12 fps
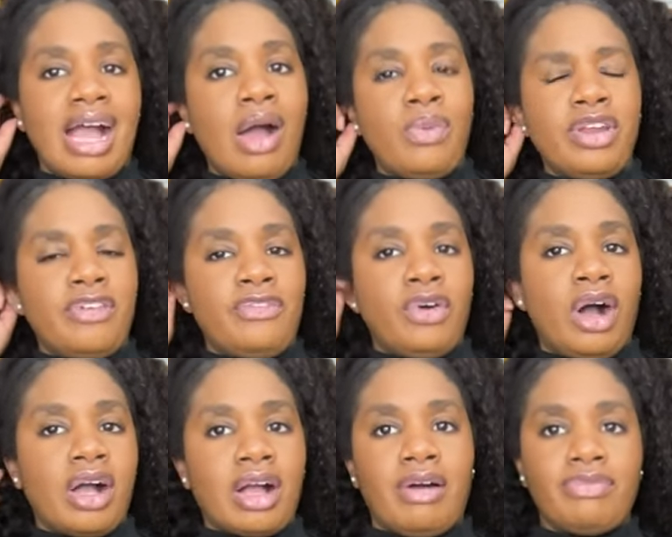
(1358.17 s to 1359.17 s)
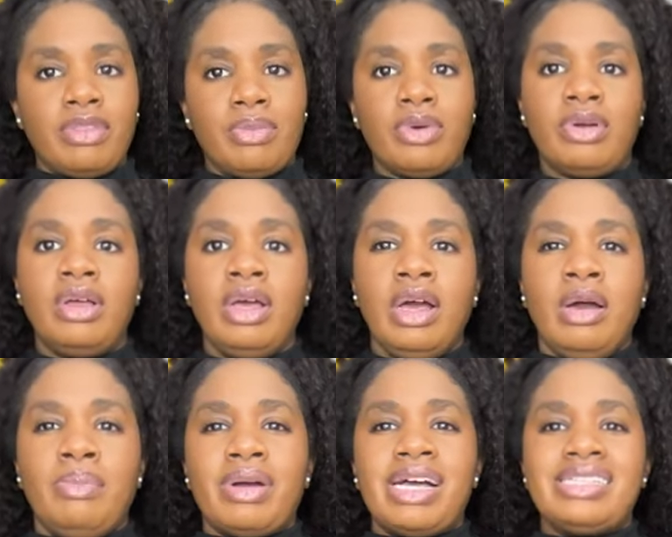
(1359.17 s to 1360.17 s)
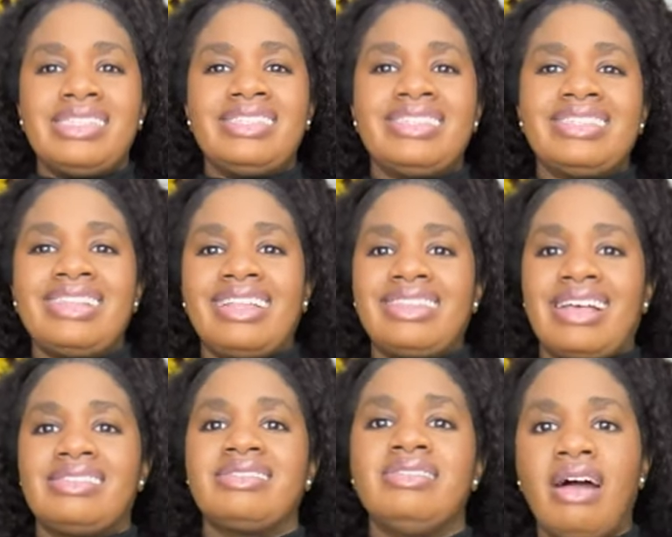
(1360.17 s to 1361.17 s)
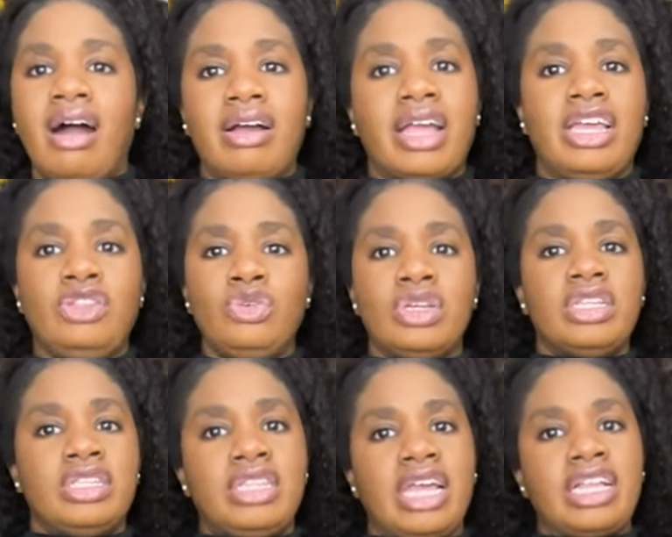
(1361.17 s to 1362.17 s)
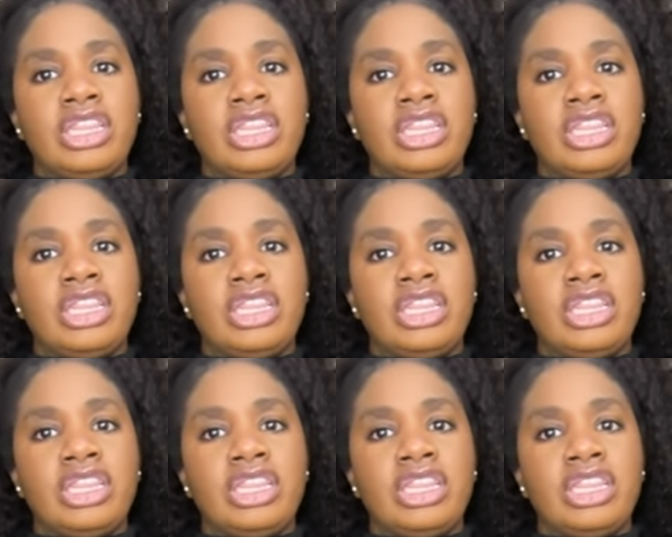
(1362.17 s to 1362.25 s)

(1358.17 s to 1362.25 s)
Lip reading: I wouldn't feel uncomfortable because it's just not that snug. And you can like